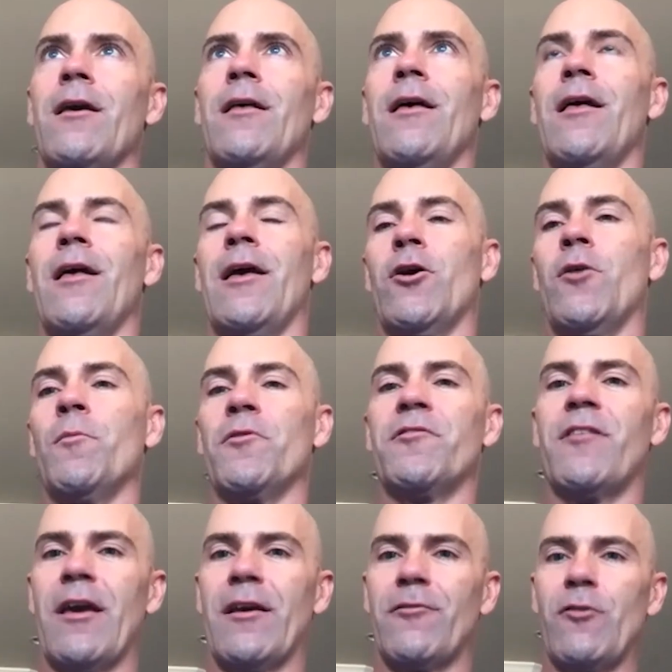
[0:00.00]
It almost
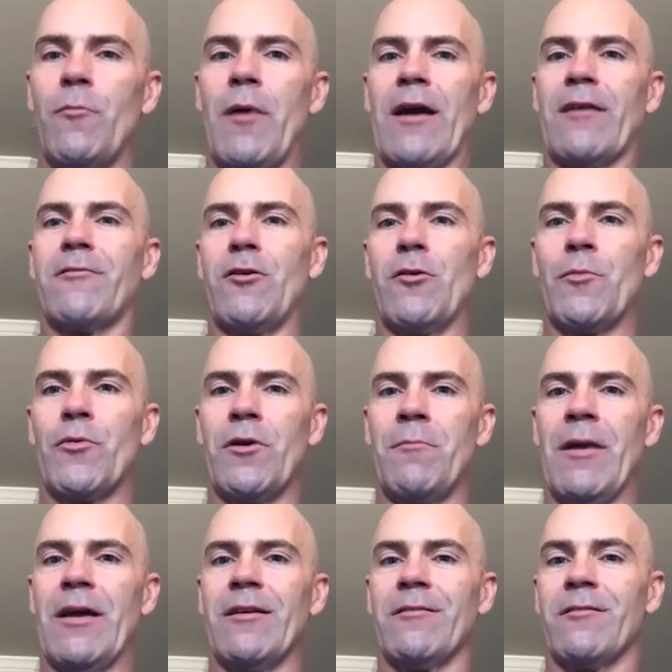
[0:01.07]
takes you back to your
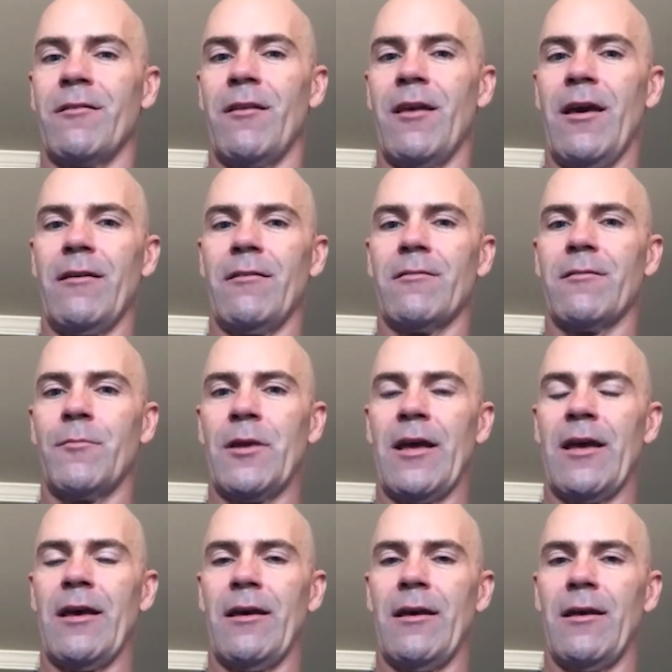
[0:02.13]
pre-medicine days. I mean, I
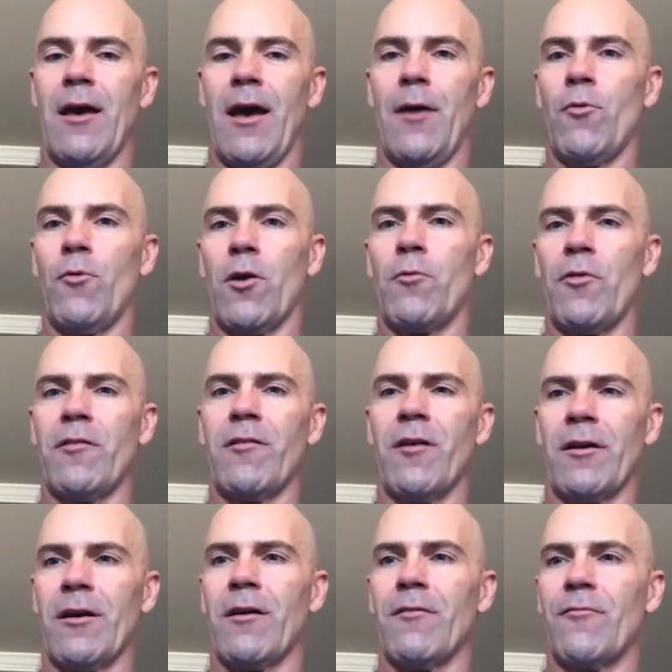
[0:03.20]
work with a
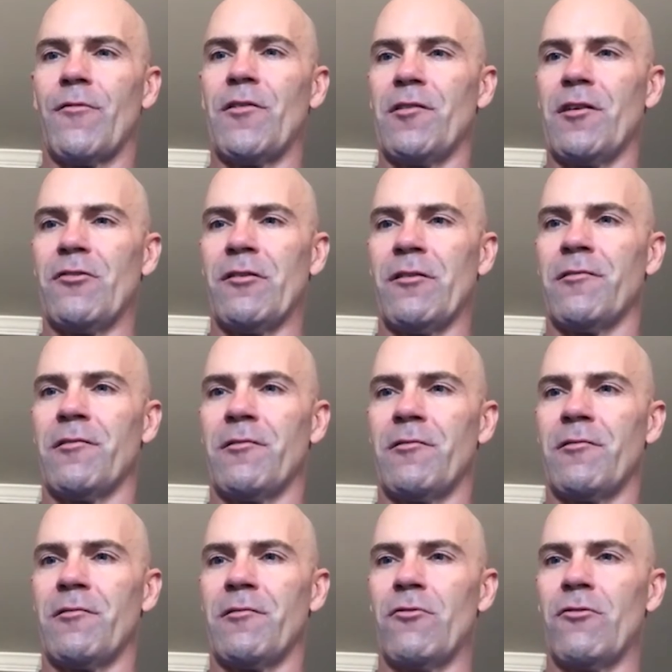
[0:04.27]
ton of physicians and
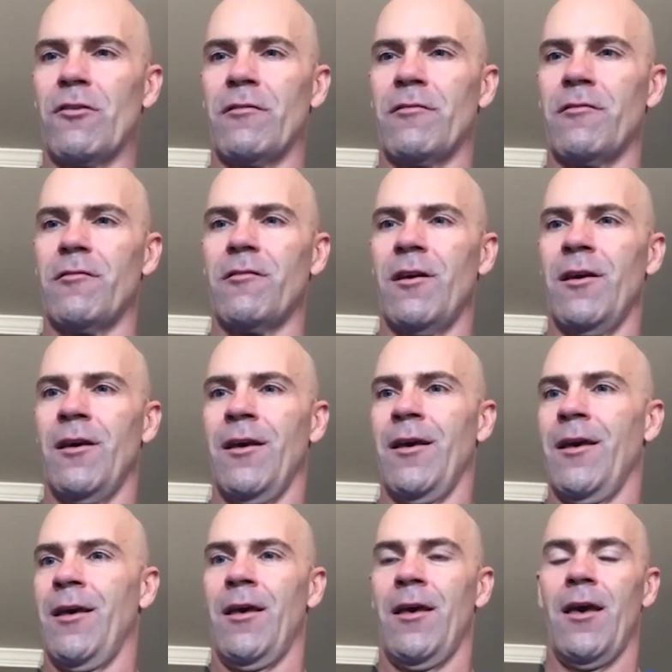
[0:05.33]
surgeons,
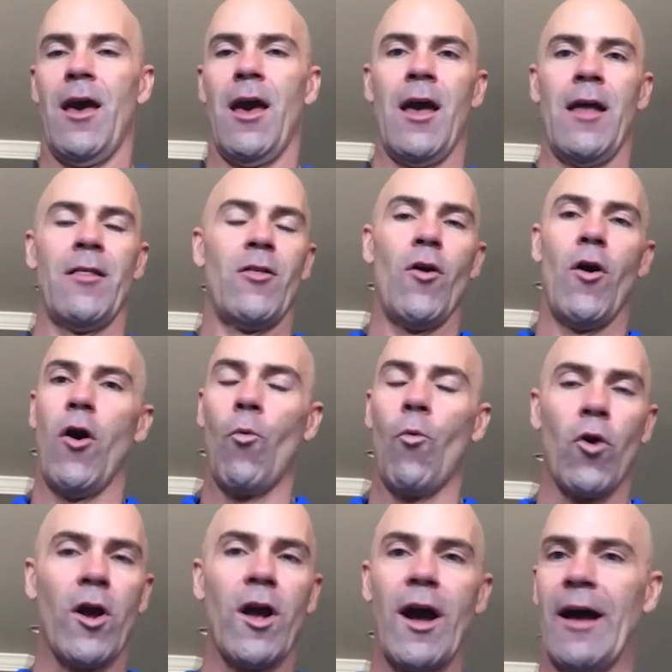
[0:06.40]
and
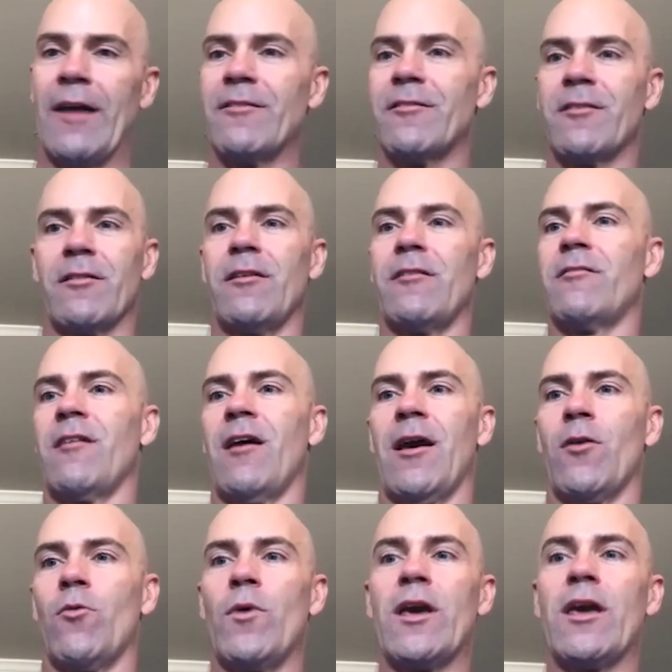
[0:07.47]
we're constantly
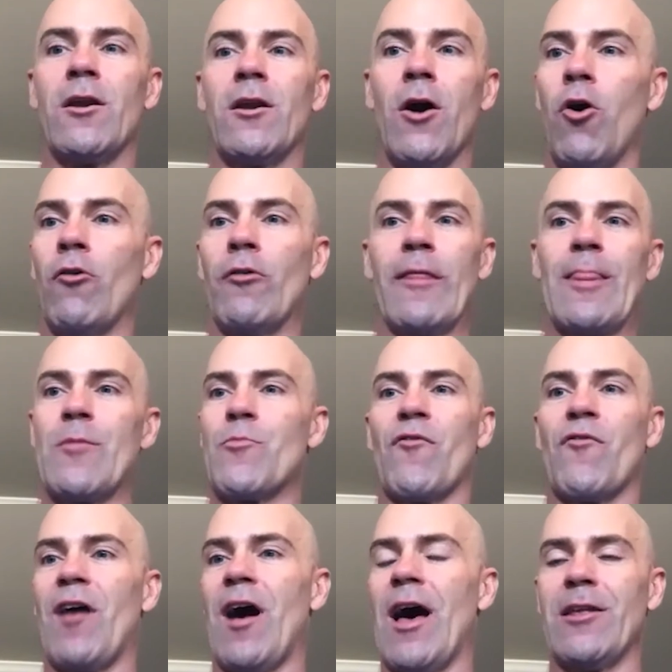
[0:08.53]
saying we can only
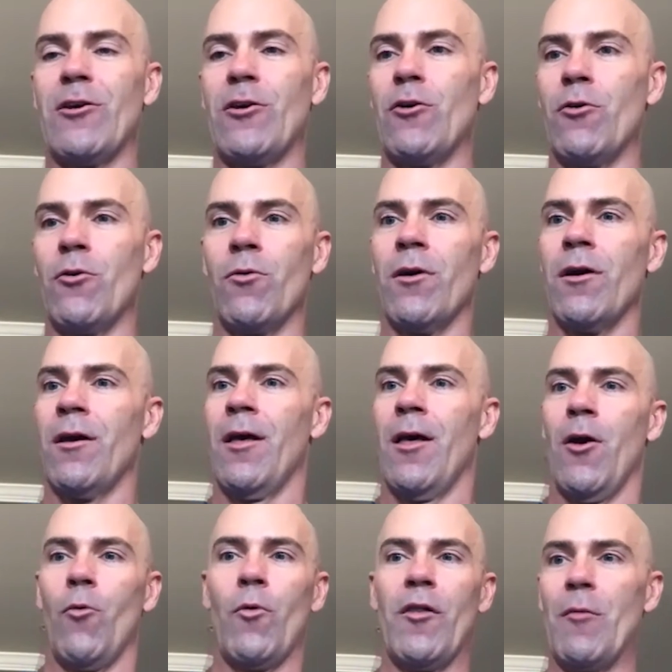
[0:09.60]
provide you
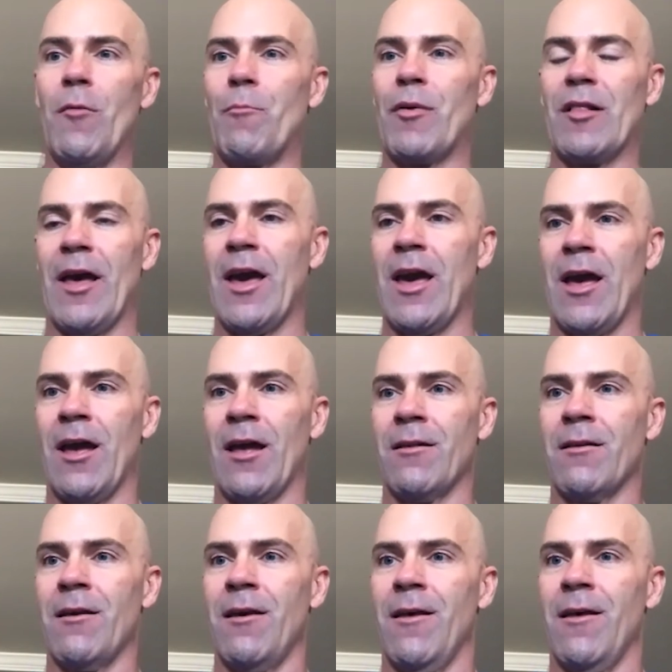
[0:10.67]
with a
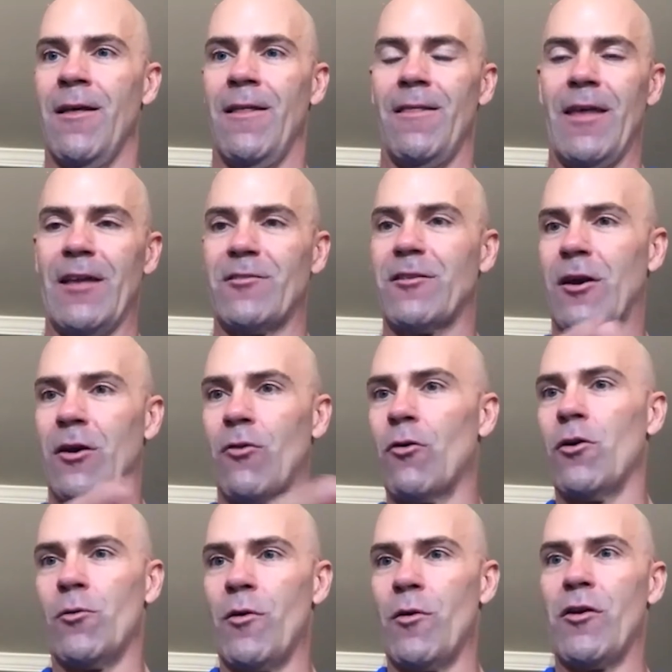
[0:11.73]
plan that's
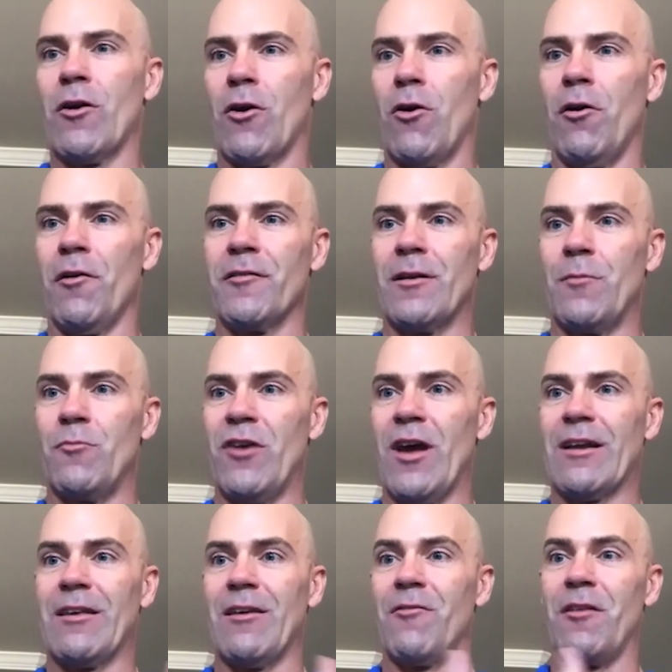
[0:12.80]
congruent with your goals and
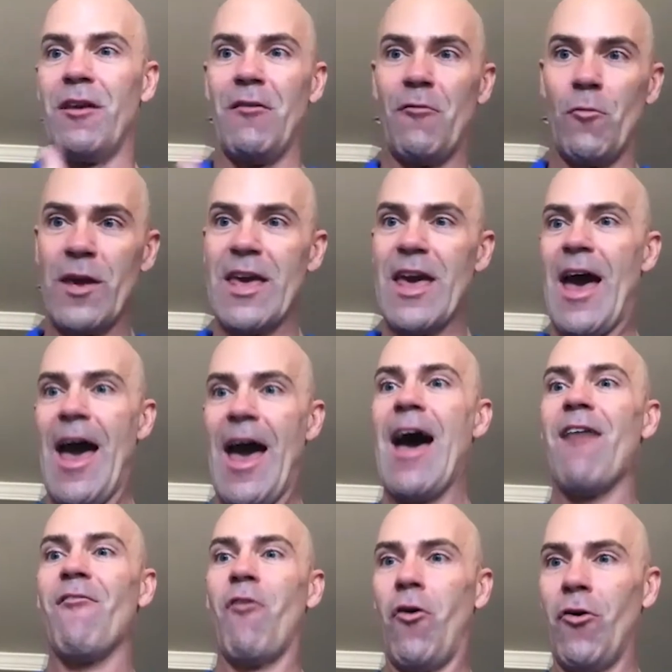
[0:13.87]
objectives if we
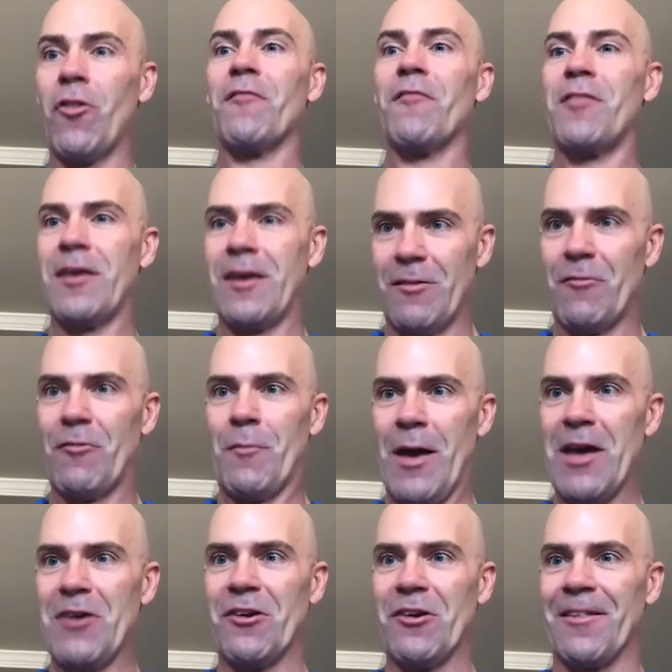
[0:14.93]
have all of the
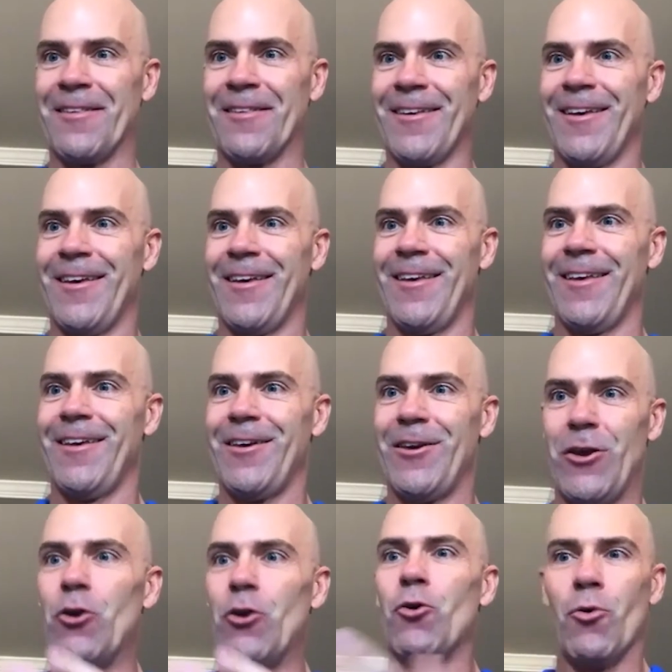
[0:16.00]
information.
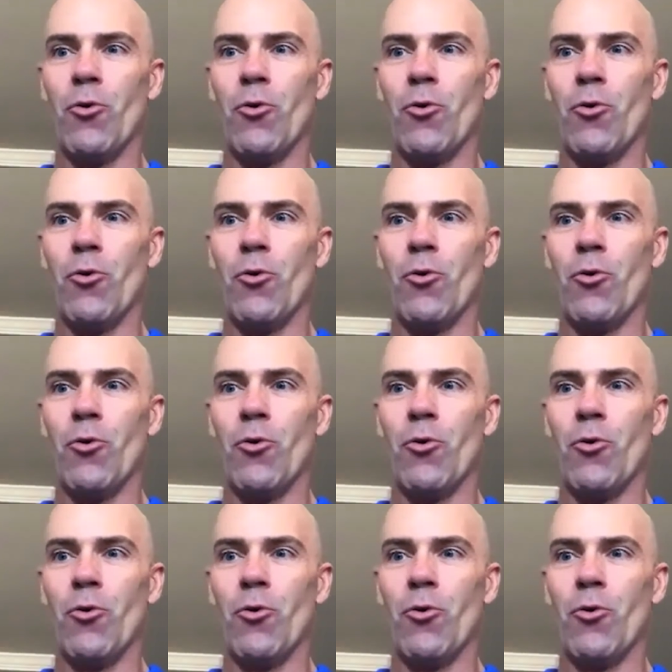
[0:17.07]
You,